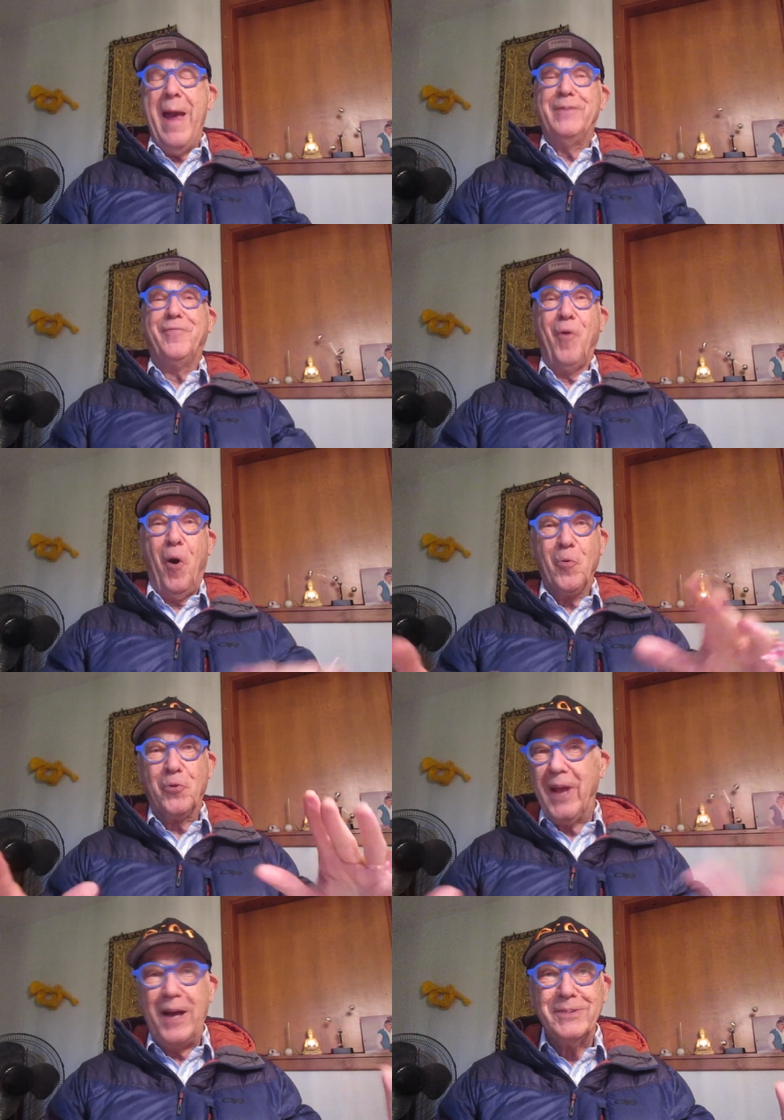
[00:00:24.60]
paid for
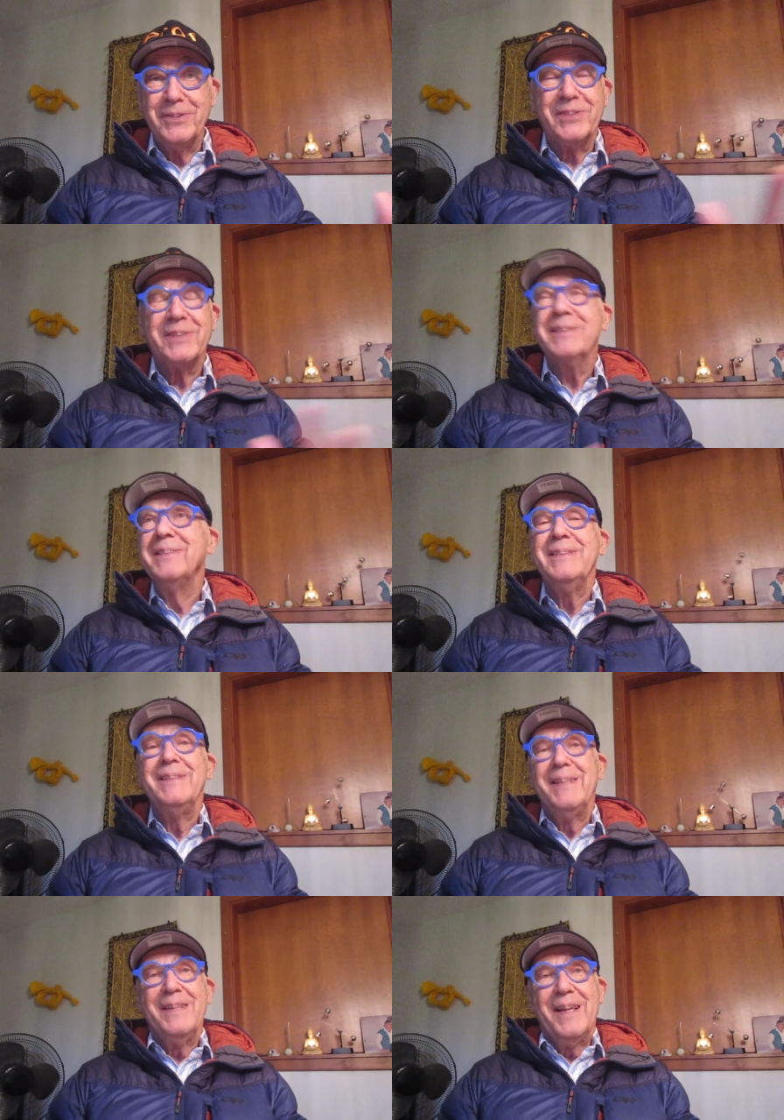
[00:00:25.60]
hotels,
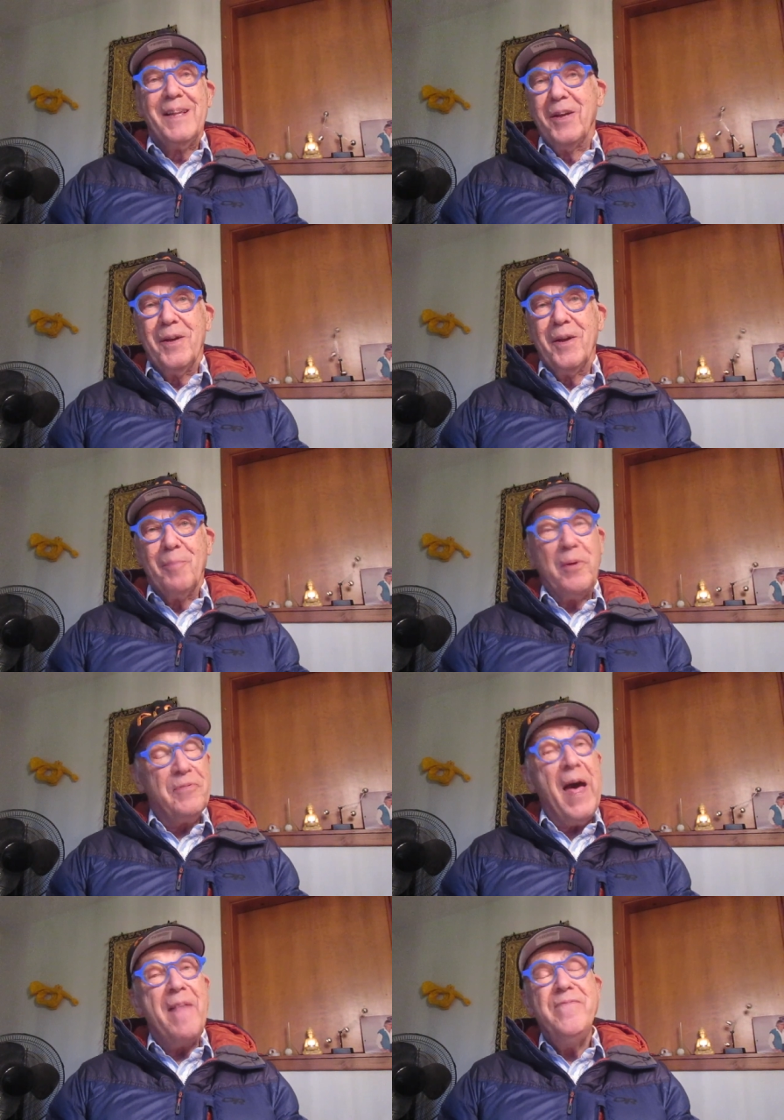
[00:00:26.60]

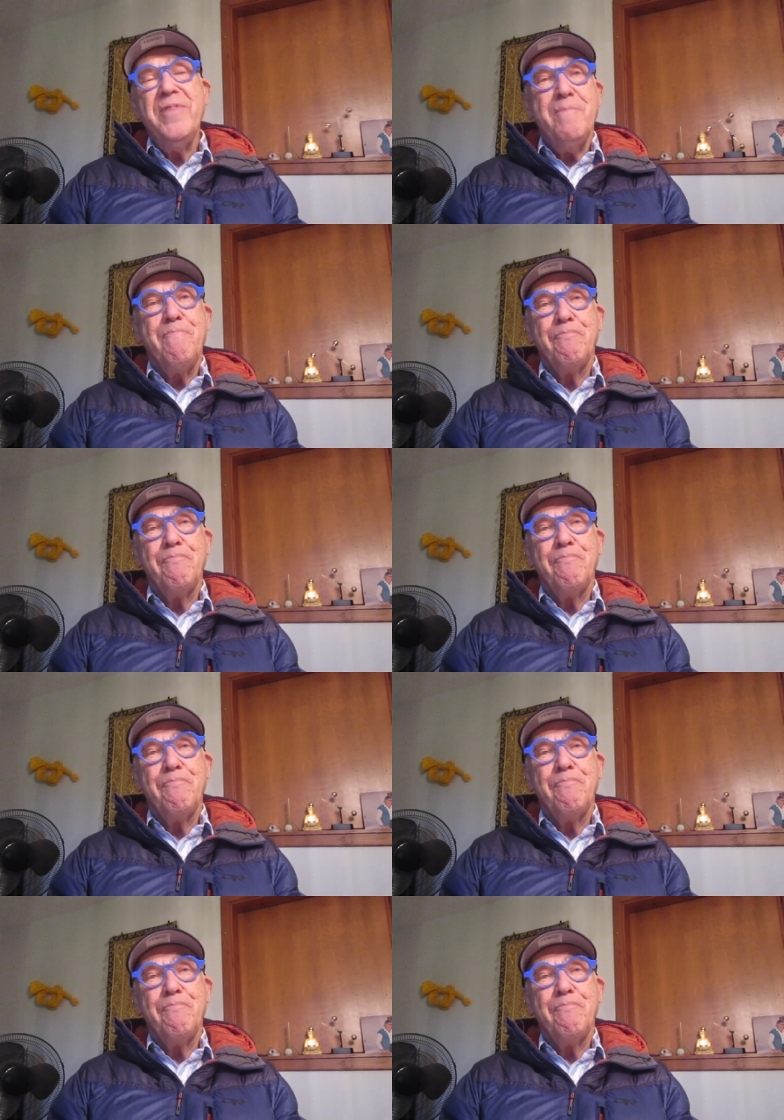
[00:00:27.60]
but then